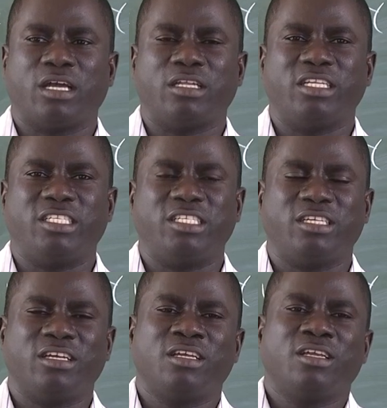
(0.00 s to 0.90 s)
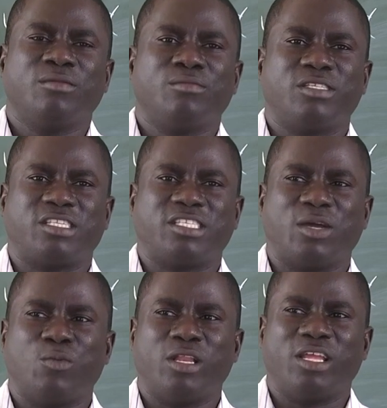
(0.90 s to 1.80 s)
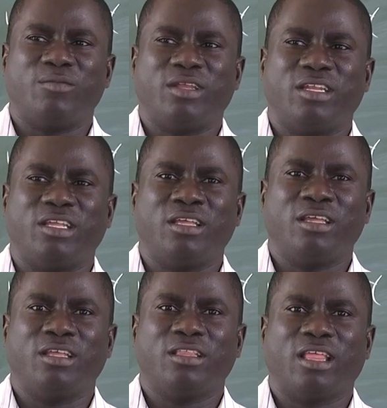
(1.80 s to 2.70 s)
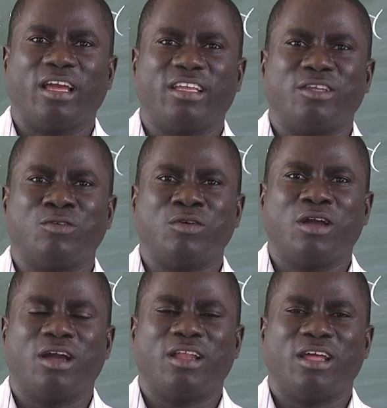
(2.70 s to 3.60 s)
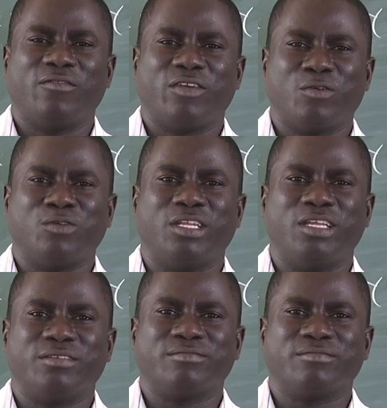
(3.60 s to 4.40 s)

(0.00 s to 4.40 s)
and a teacher, Mr. Samuel Emende. Thank you, and have a good day.